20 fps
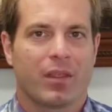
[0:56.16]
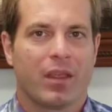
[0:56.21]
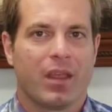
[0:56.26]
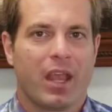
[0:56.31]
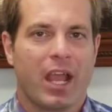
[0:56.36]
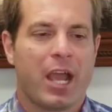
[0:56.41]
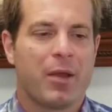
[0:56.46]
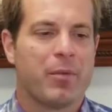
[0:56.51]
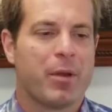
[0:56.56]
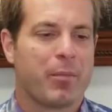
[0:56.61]

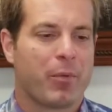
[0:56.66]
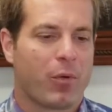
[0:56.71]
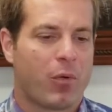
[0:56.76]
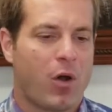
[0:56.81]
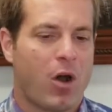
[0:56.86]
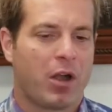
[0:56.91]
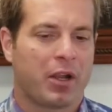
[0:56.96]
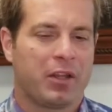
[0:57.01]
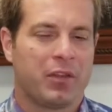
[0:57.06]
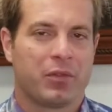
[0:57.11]
I remember
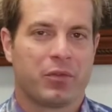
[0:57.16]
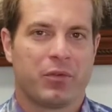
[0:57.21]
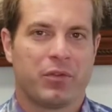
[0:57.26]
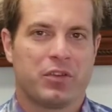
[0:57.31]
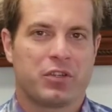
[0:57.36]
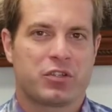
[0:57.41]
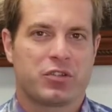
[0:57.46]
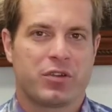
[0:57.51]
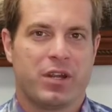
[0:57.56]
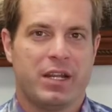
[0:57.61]
walking through
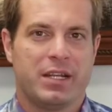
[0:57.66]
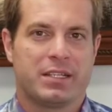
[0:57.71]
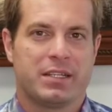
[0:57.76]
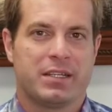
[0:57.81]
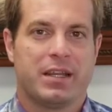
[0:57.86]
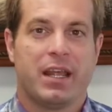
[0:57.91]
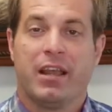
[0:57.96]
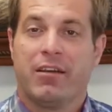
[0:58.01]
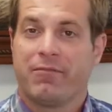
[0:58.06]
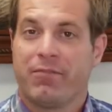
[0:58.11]
the streets
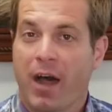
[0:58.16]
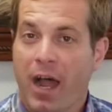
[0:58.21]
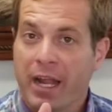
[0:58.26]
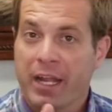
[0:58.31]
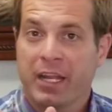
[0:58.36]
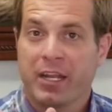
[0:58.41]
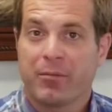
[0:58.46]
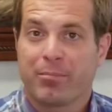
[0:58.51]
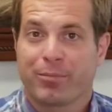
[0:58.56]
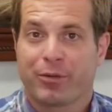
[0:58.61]
and
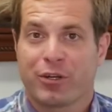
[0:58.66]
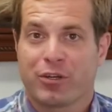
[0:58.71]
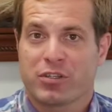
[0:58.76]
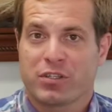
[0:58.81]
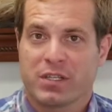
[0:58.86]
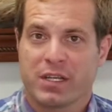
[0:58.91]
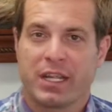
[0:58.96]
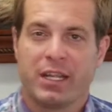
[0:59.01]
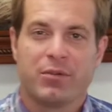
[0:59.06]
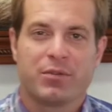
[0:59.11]
finding a
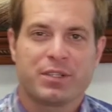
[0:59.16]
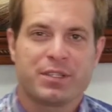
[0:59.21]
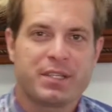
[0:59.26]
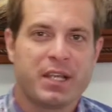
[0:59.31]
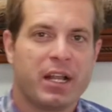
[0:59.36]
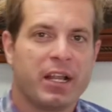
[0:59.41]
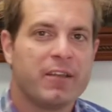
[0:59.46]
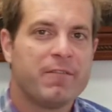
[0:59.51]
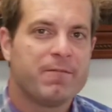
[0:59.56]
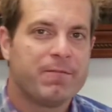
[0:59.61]
person, he was
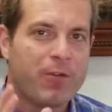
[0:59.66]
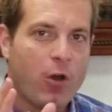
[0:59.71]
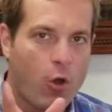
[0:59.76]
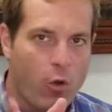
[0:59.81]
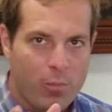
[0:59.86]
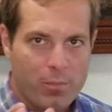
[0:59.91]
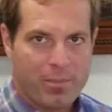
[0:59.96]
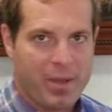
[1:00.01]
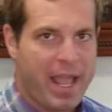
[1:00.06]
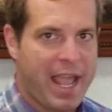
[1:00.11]
selling
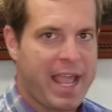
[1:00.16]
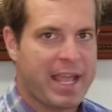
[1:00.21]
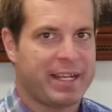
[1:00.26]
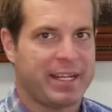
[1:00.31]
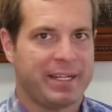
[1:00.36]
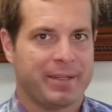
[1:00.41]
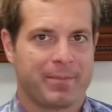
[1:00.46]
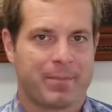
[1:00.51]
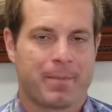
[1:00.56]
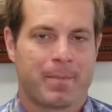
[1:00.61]
foam
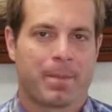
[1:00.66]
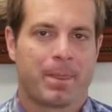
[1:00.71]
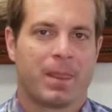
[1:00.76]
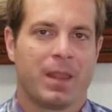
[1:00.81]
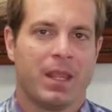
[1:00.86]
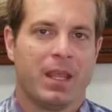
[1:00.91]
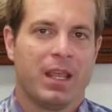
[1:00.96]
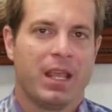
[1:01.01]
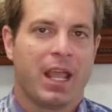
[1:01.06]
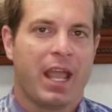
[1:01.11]
padding.
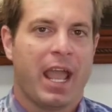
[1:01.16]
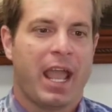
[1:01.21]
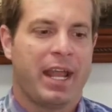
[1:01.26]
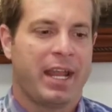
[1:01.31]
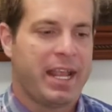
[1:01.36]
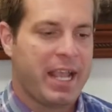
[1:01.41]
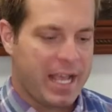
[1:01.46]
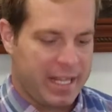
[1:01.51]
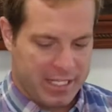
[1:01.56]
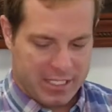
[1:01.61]
And
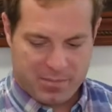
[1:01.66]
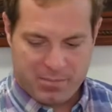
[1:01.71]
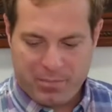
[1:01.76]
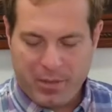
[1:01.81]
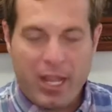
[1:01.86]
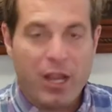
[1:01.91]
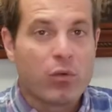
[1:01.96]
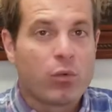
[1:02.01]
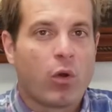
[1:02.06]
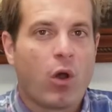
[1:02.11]
he had this
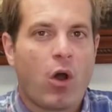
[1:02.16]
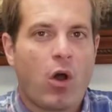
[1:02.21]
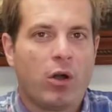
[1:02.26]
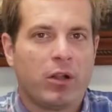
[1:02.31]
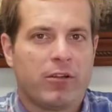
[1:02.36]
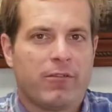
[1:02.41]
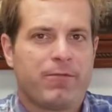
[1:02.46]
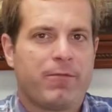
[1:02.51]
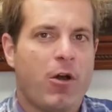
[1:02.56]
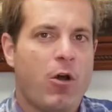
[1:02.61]
big
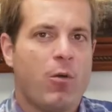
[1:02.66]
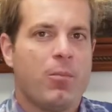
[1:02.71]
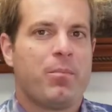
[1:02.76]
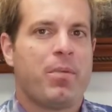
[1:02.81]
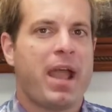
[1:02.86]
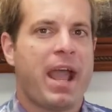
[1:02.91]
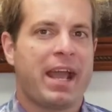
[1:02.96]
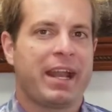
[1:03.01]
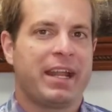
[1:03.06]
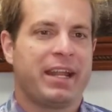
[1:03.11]
roll of foam
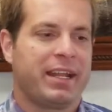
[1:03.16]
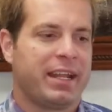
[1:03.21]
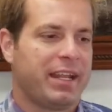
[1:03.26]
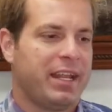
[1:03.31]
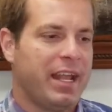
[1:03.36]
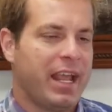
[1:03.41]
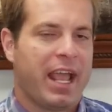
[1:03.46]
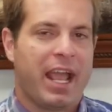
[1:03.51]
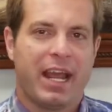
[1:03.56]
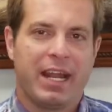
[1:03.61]
padding,
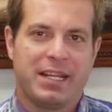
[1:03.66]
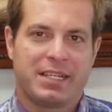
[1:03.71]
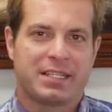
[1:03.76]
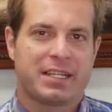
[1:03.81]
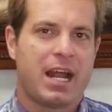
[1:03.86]
and he said,